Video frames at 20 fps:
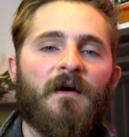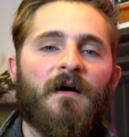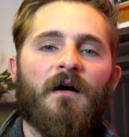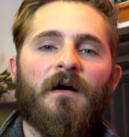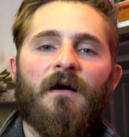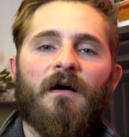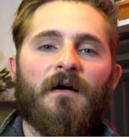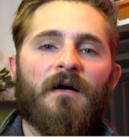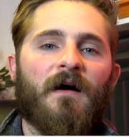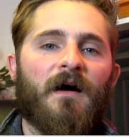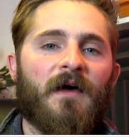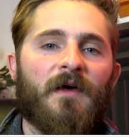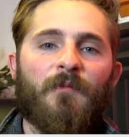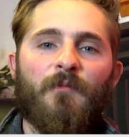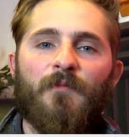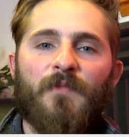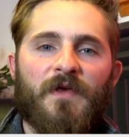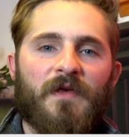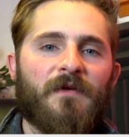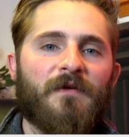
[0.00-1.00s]
I
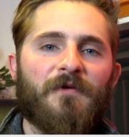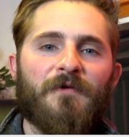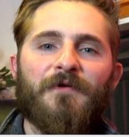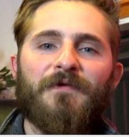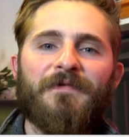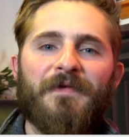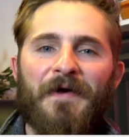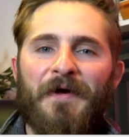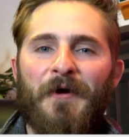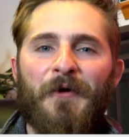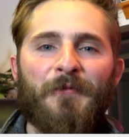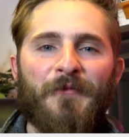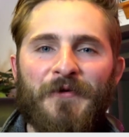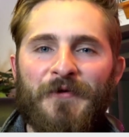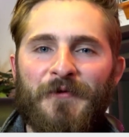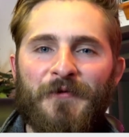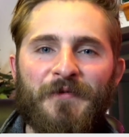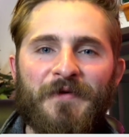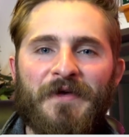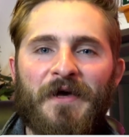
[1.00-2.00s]
am here to help
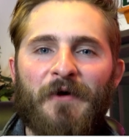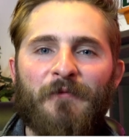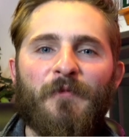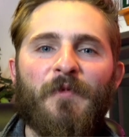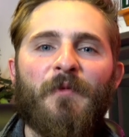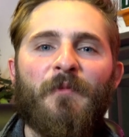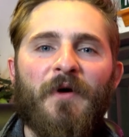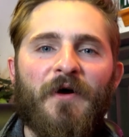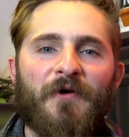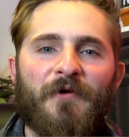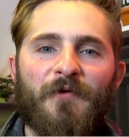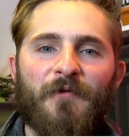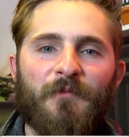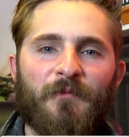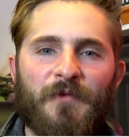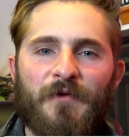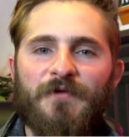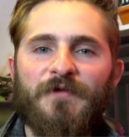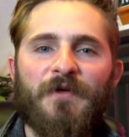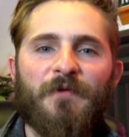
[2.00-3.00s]
you become a better
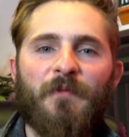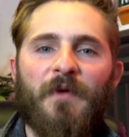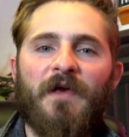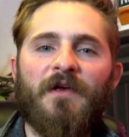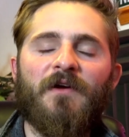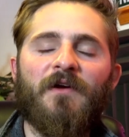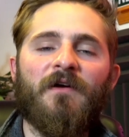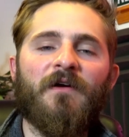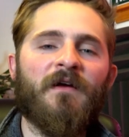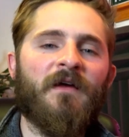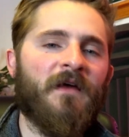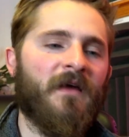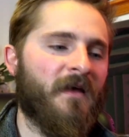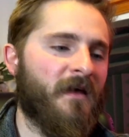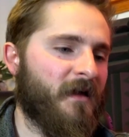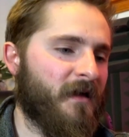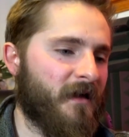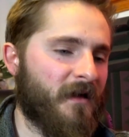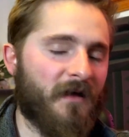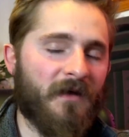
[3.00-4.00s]
music maker,
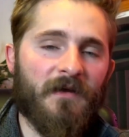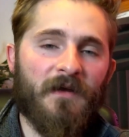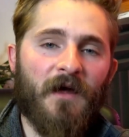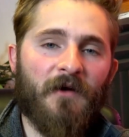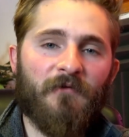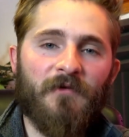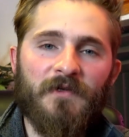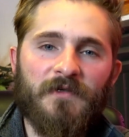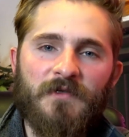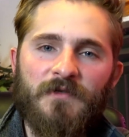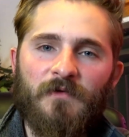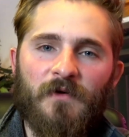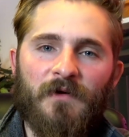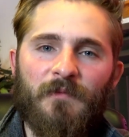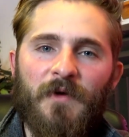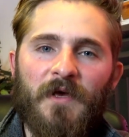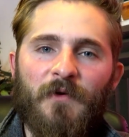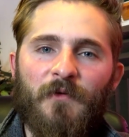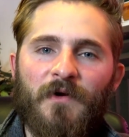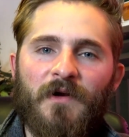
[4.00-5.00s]
and I really just want to
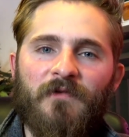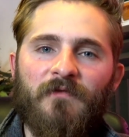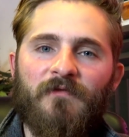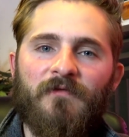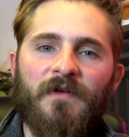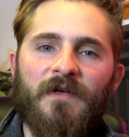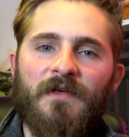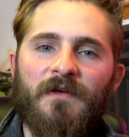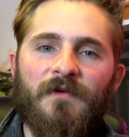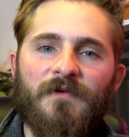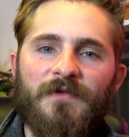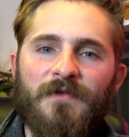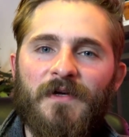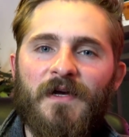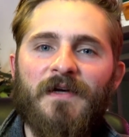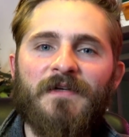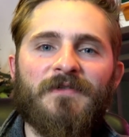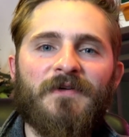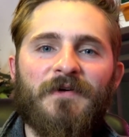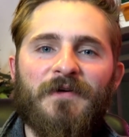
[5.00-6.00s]
make whatever videos you
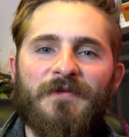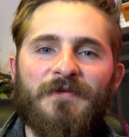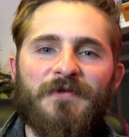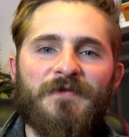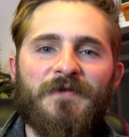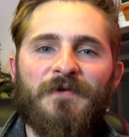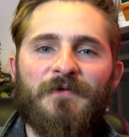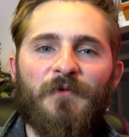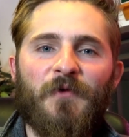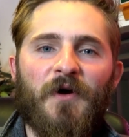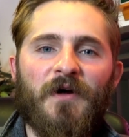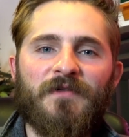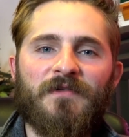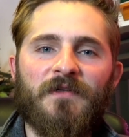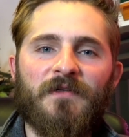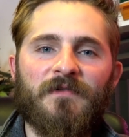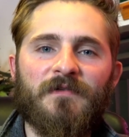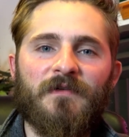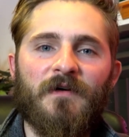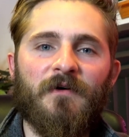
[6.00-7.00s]
guys are interested in
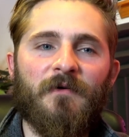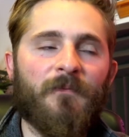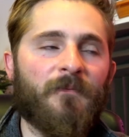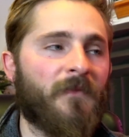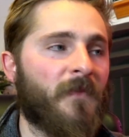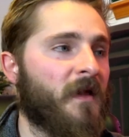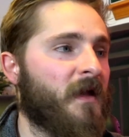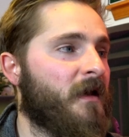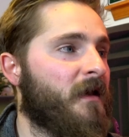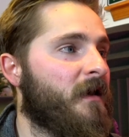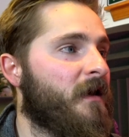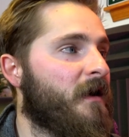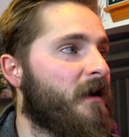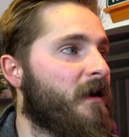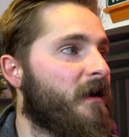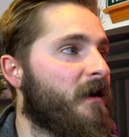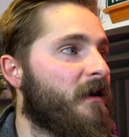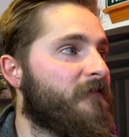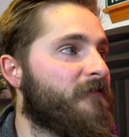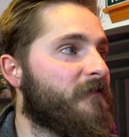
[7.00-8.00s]
watching. So
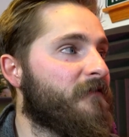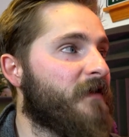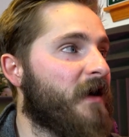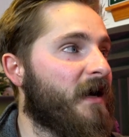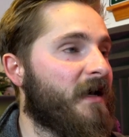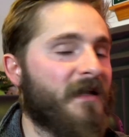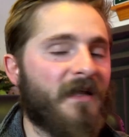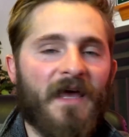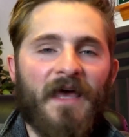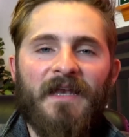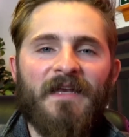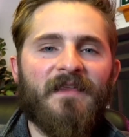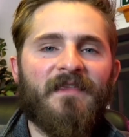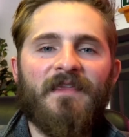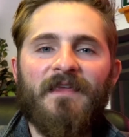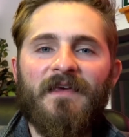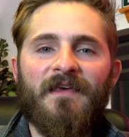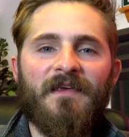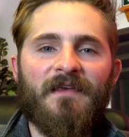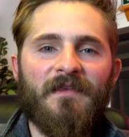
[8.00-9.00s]
if you've got
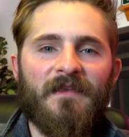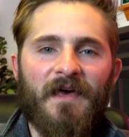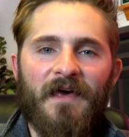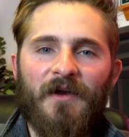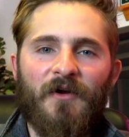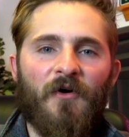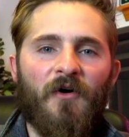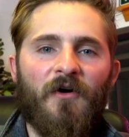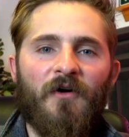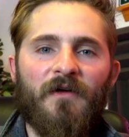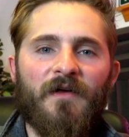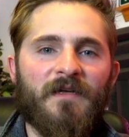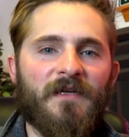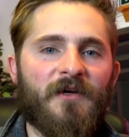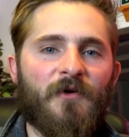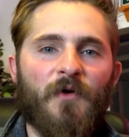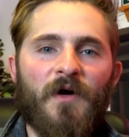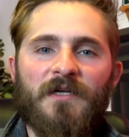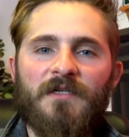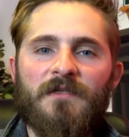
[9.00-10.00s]
anything at all, any
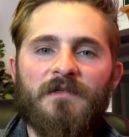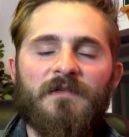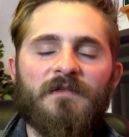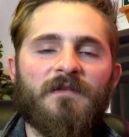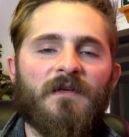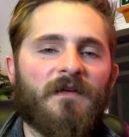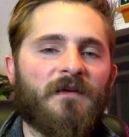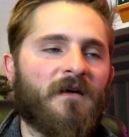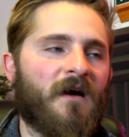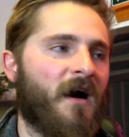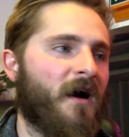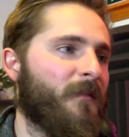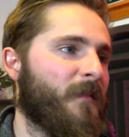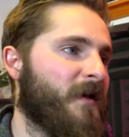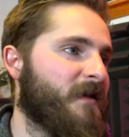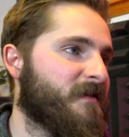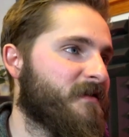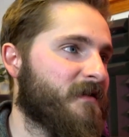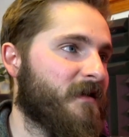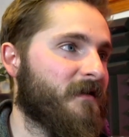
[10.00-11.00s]
questions, any
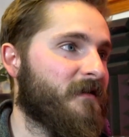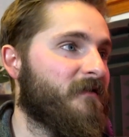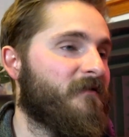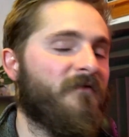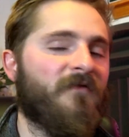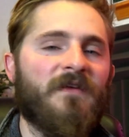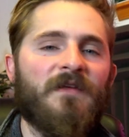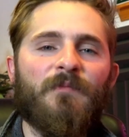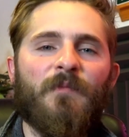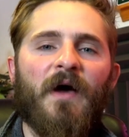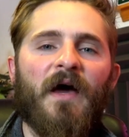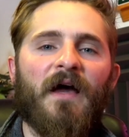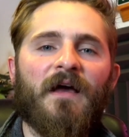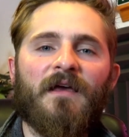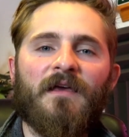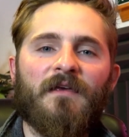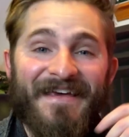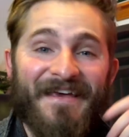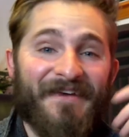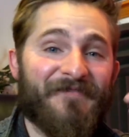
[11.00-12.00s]
comments, any feedback,
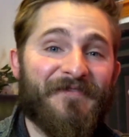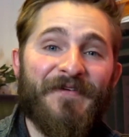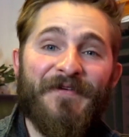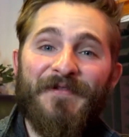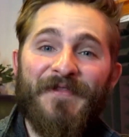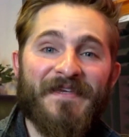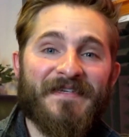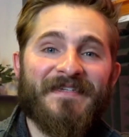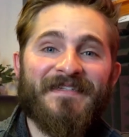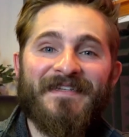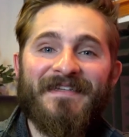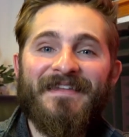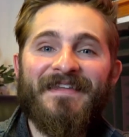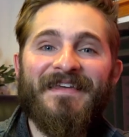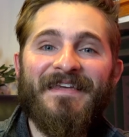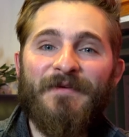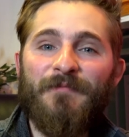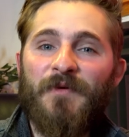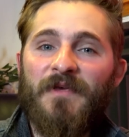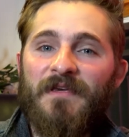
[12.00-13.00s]
if you listen to
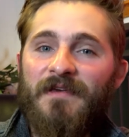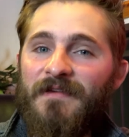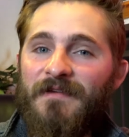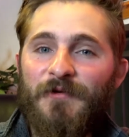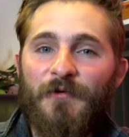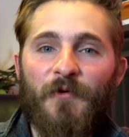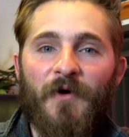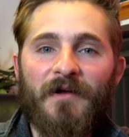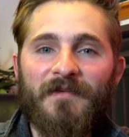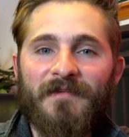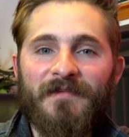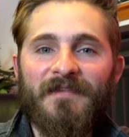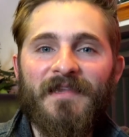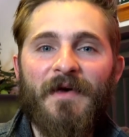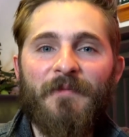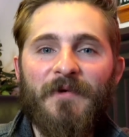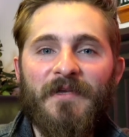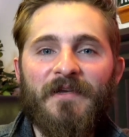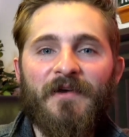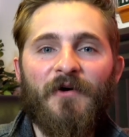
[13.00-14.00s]
the EP and you want to
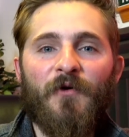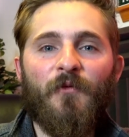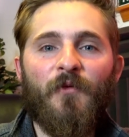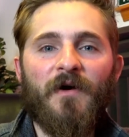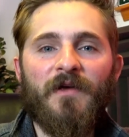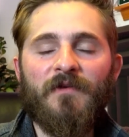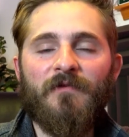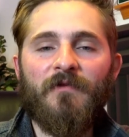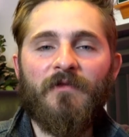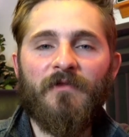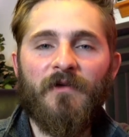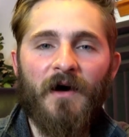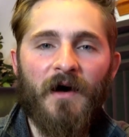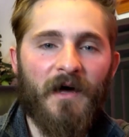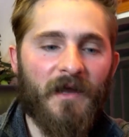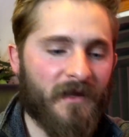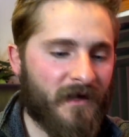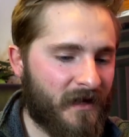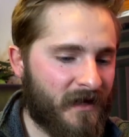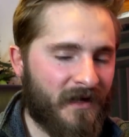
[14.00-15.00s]
let me know what you
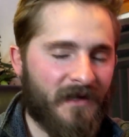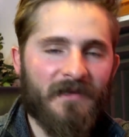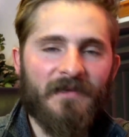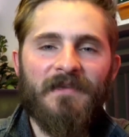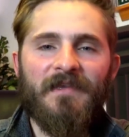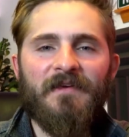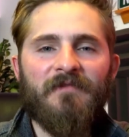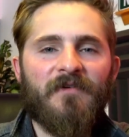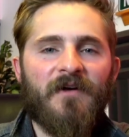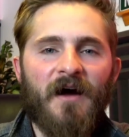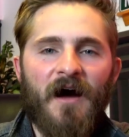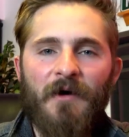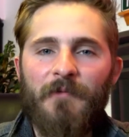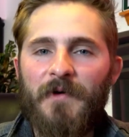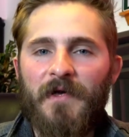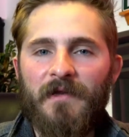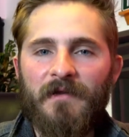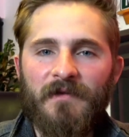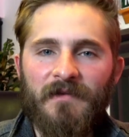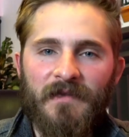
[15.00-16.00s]
thought, leave a
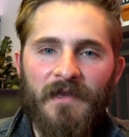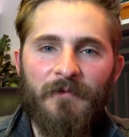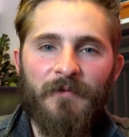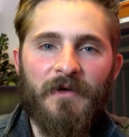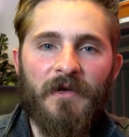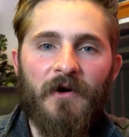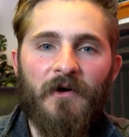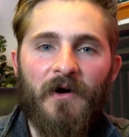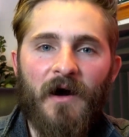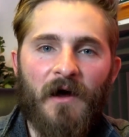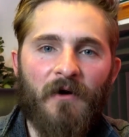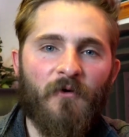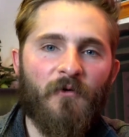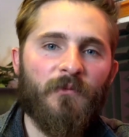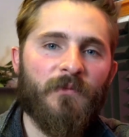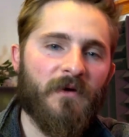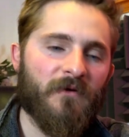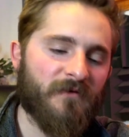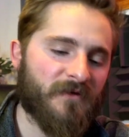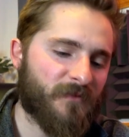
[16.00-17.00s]
comment. Let me know. I will
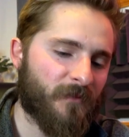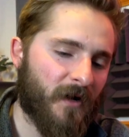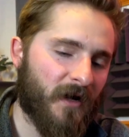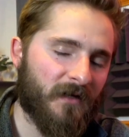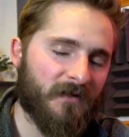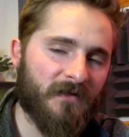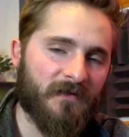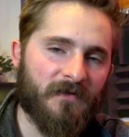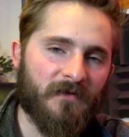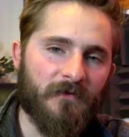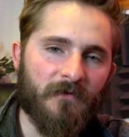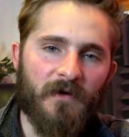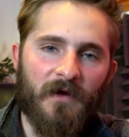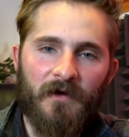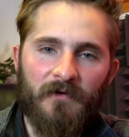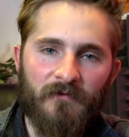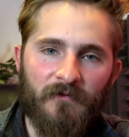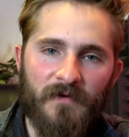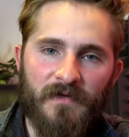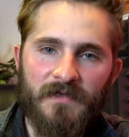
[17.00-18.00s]
be responding to
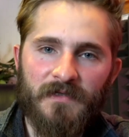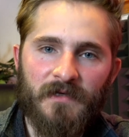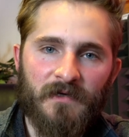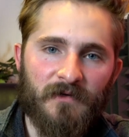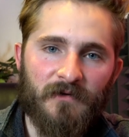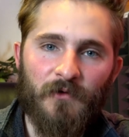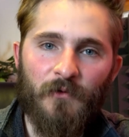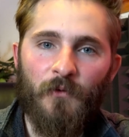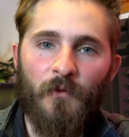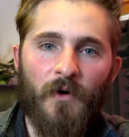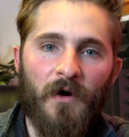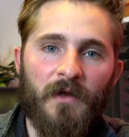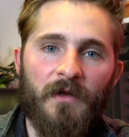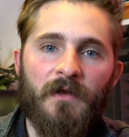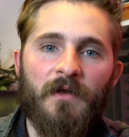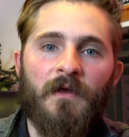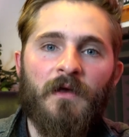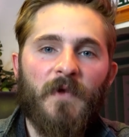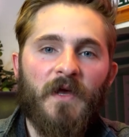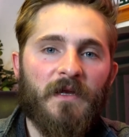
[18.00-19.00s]
every single
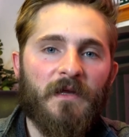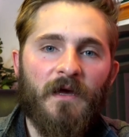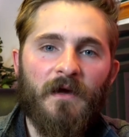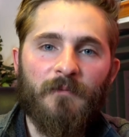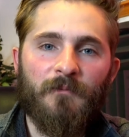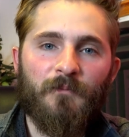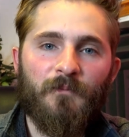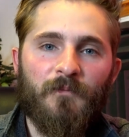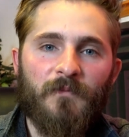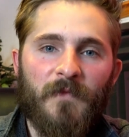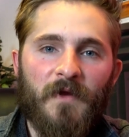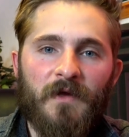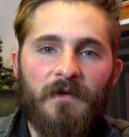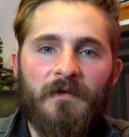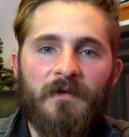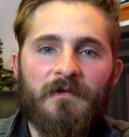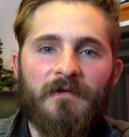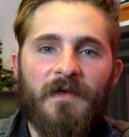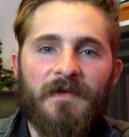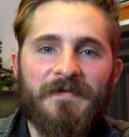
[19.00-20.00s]
one. And yeah, I
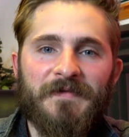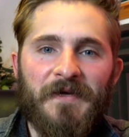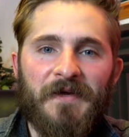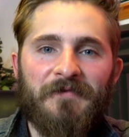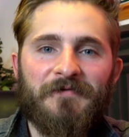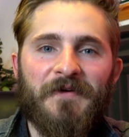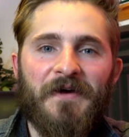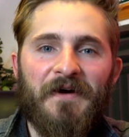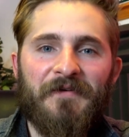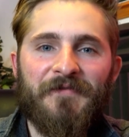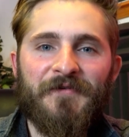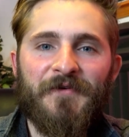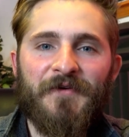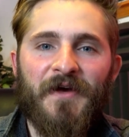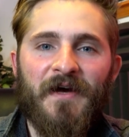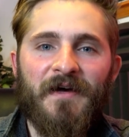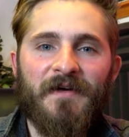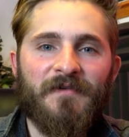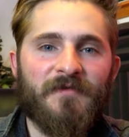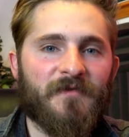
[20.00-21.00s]
think that's all I've got for you
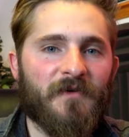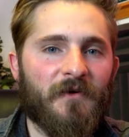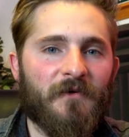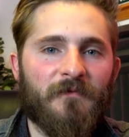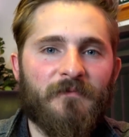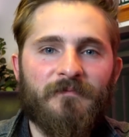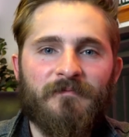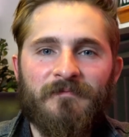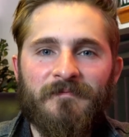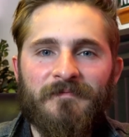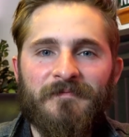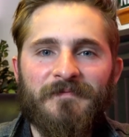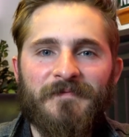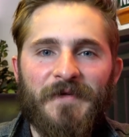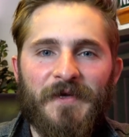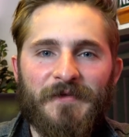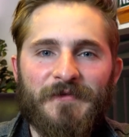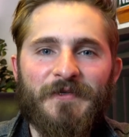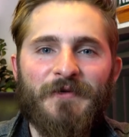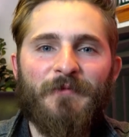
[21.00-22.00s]
guys.
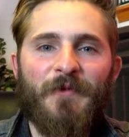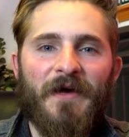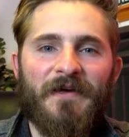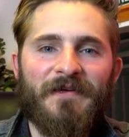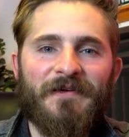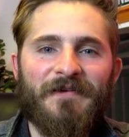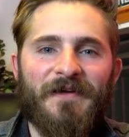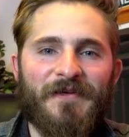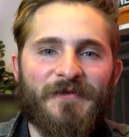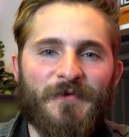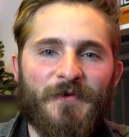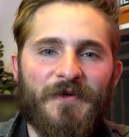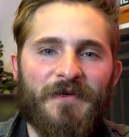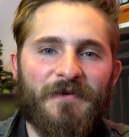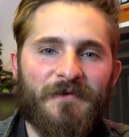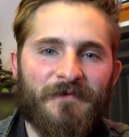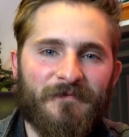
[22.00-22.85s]
So I'll see you back here next week.